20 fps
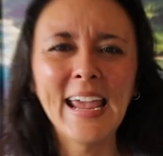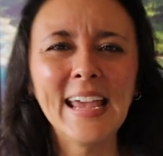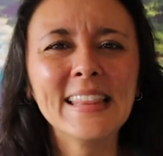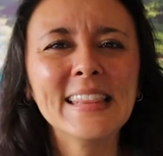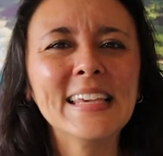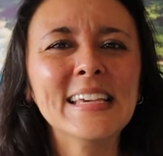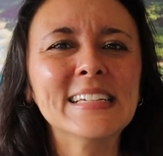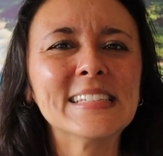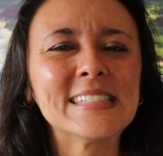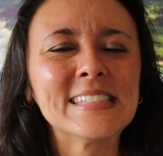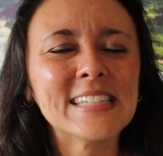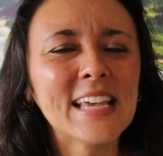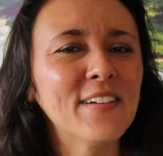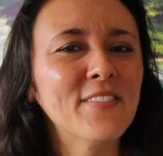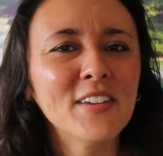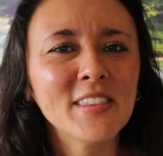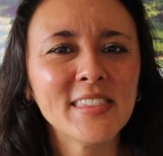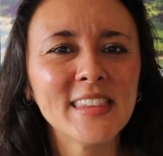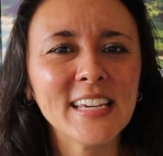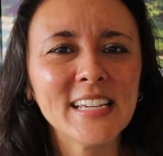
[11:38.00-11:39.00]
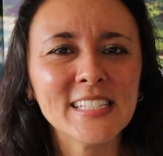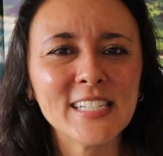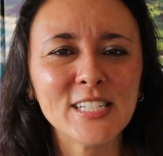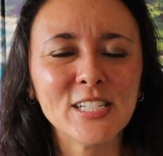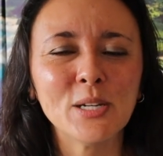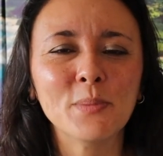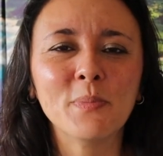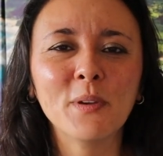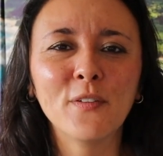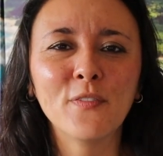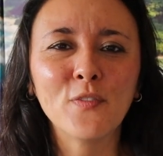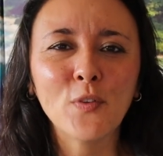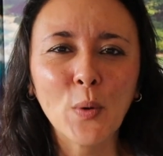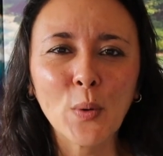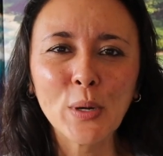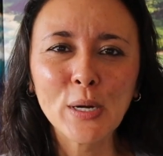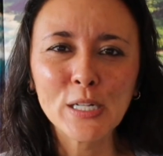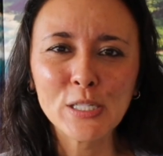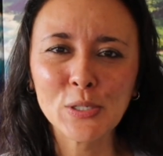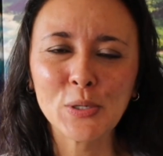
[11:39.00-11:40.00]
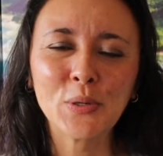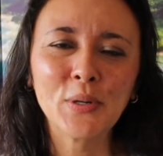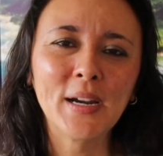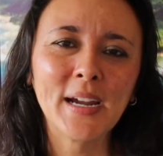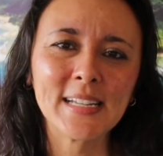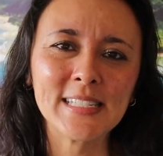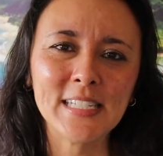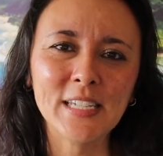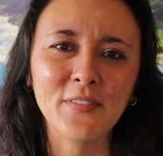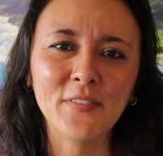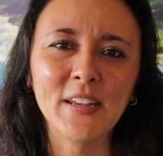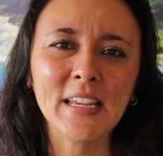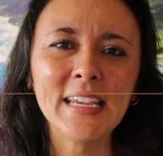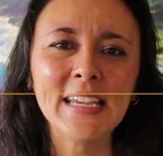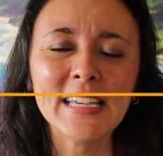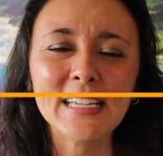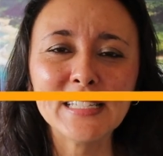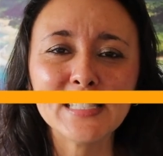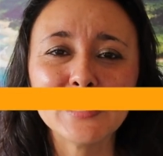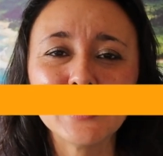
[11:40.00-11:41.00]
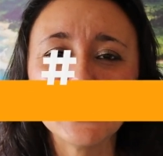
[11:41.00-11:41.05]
And the seventh thing to do before your tour activity is